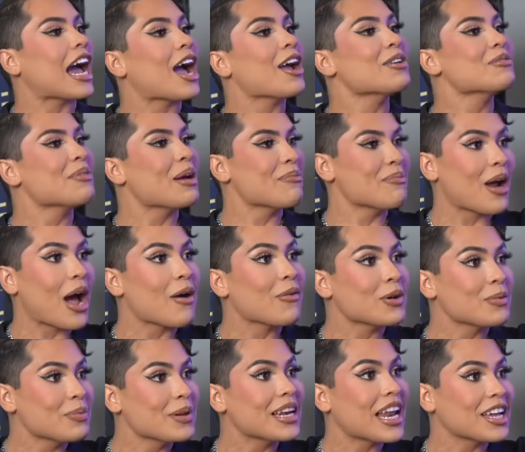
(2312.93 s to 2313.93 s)
I remember I
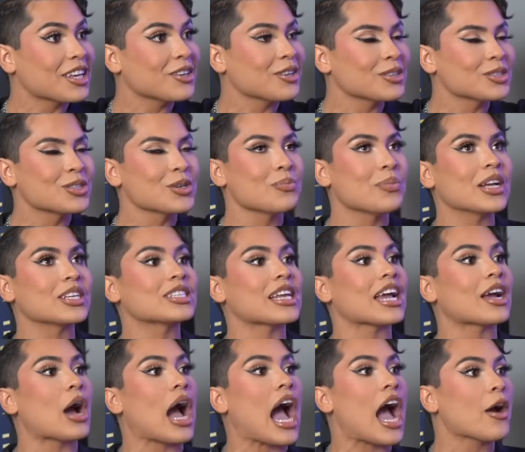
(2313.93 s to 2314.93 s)
would be like, you too, bitch.
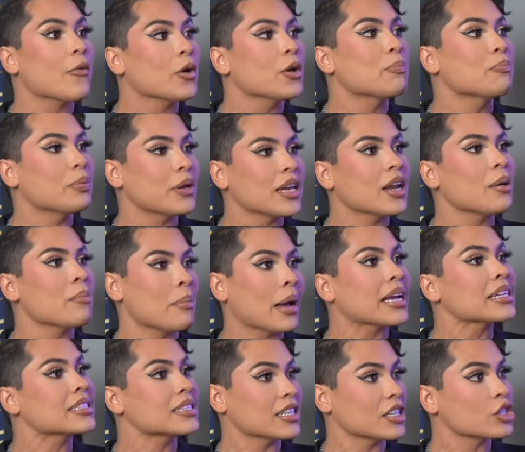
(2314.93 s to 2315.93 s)
Like I would beat up
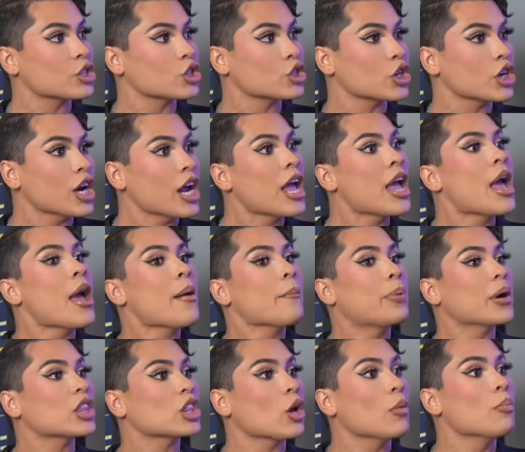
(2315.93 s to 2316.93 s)
my sister.
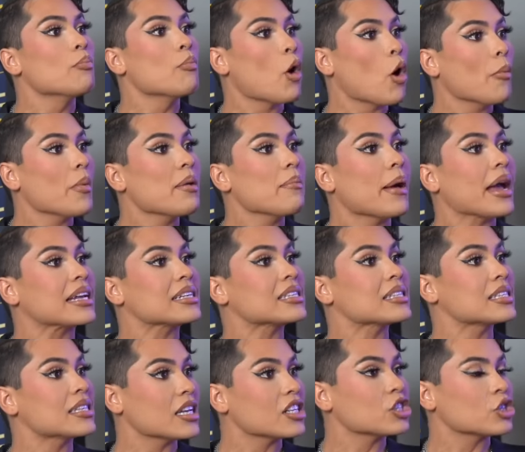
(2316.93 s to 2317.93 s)
But the moment my
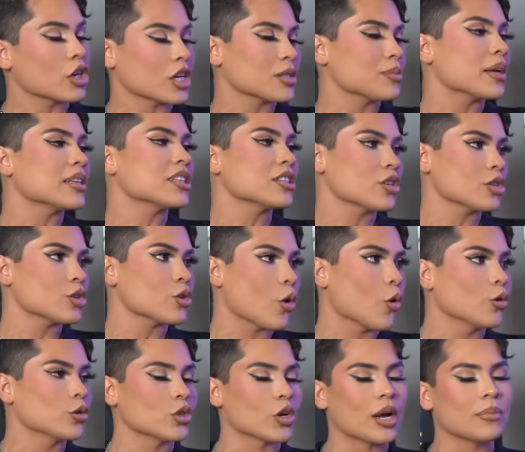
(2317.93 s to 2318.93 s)
sister, because my sister's
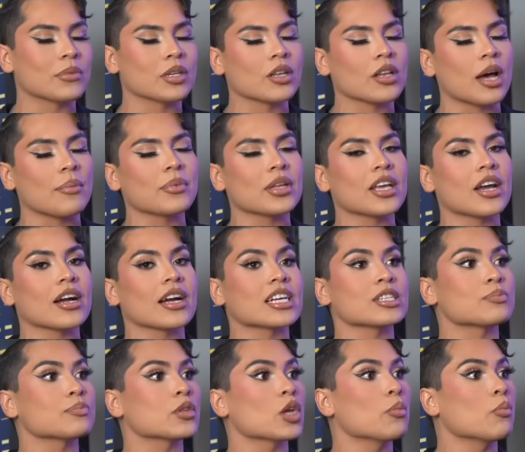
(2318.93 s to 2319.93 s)
older, I'm the
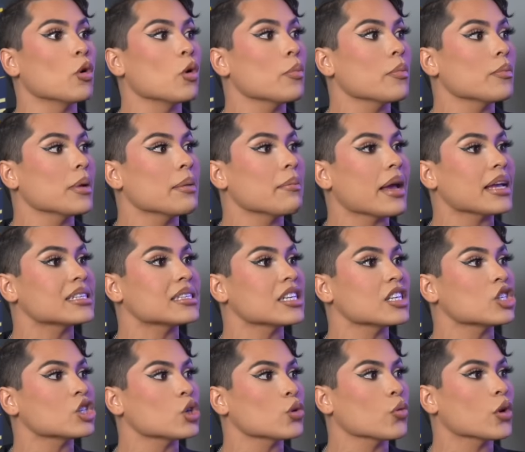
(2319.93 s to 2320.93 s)
youngest. Yeah. The moment my
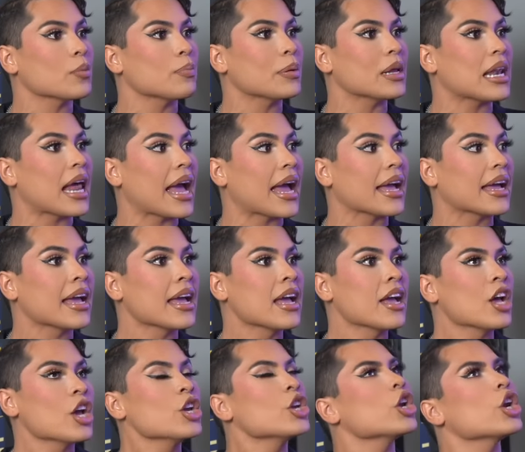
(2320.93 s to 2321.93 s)
sister would be like,
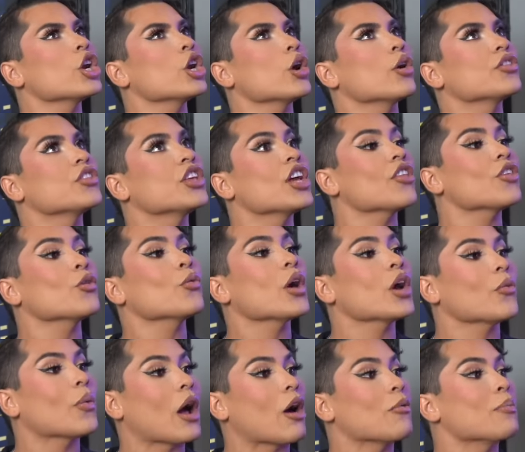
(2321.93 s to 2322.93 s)
no, the other
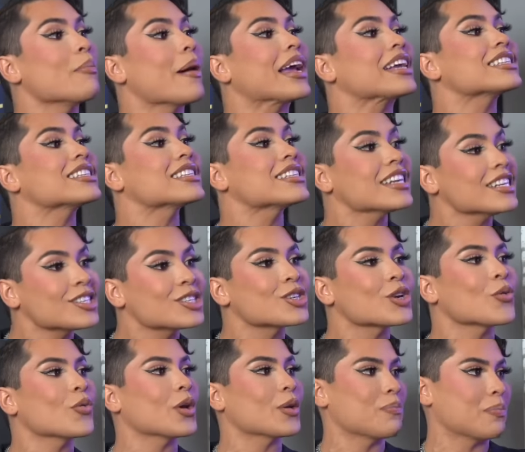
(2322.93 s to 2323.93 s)
way around. My
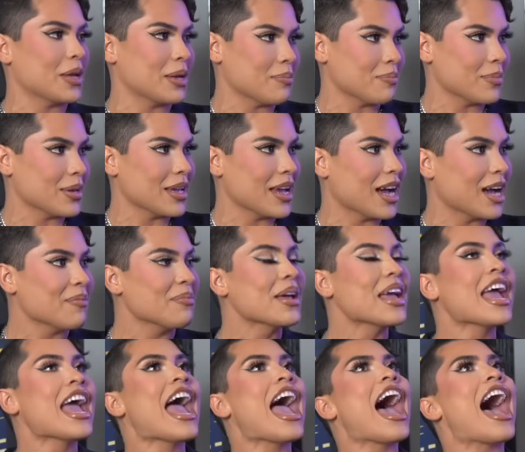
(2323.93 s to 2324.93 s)
sister would beat me up.
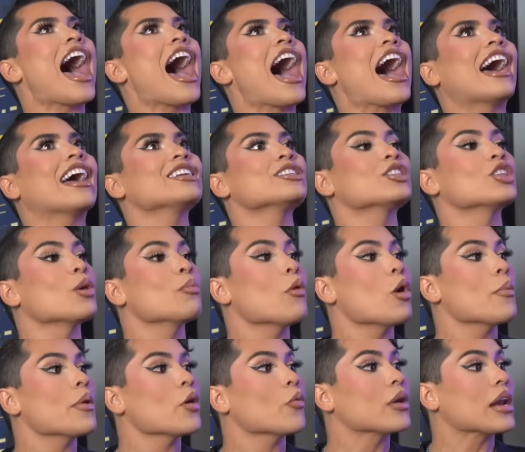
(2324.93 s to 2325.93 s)
Okay. And the
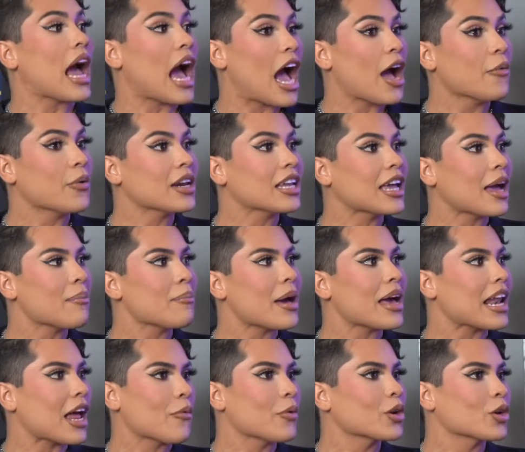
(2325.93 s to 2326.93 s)
moment when I would get
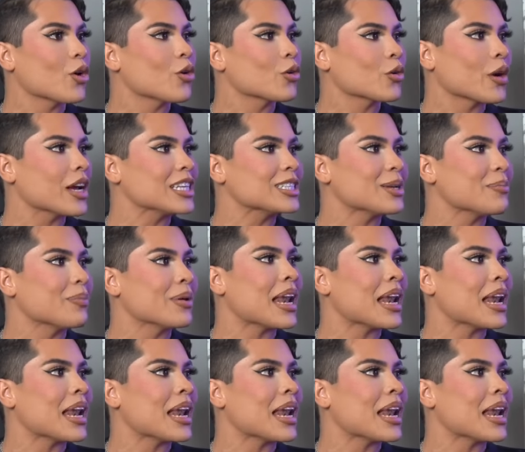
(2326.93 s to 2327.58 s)
mad, I would go crazy.